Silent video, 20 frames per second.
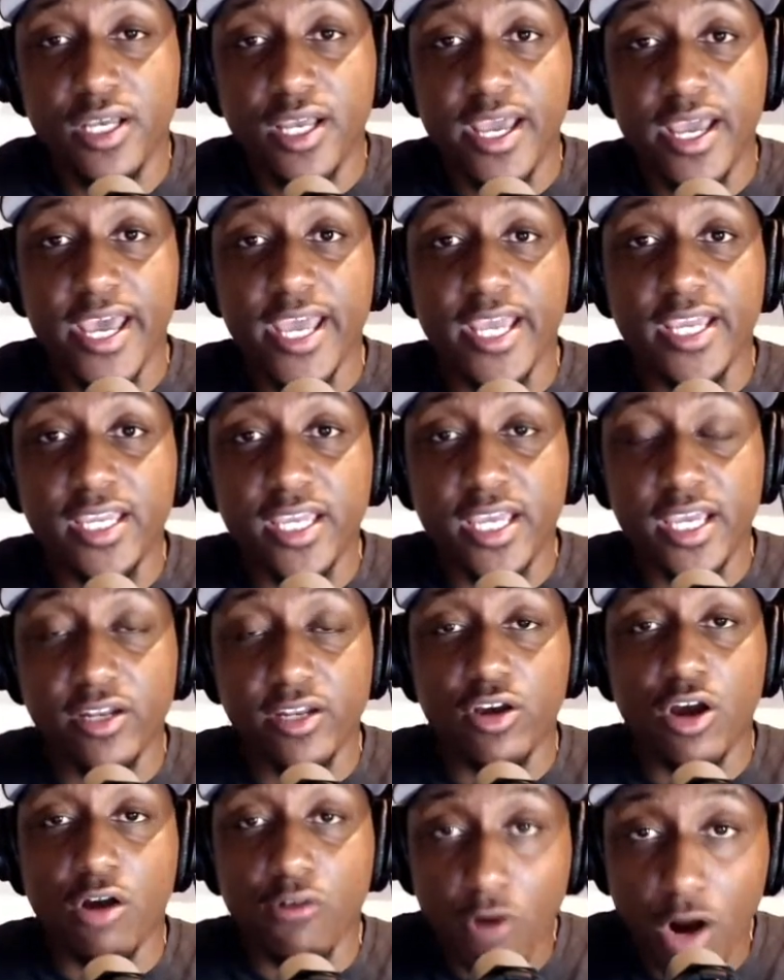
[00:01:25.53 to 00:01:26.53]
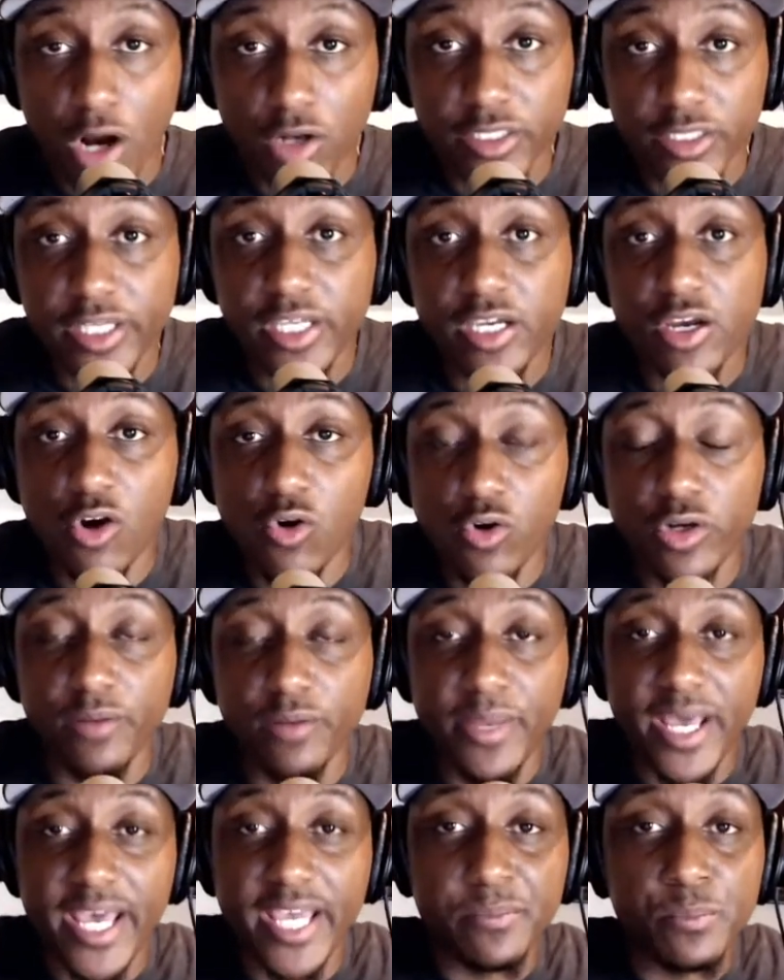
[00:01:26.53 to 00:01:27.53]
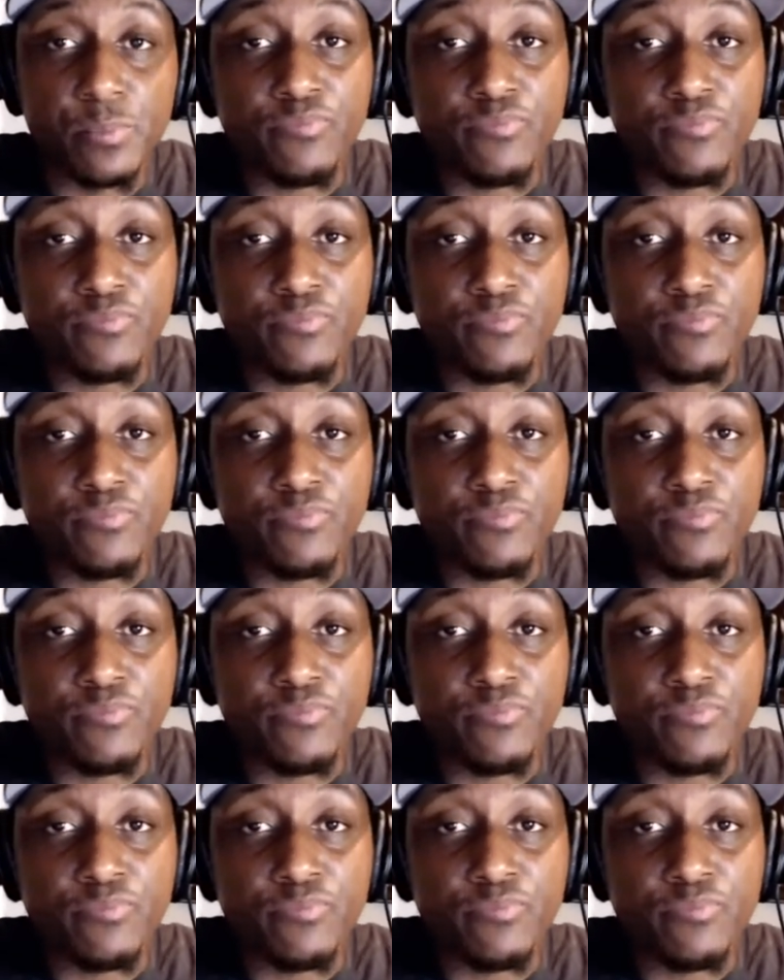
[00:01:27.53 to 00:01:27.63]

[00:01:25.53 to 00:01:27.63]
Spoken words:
and Ken Crawley, cornerback,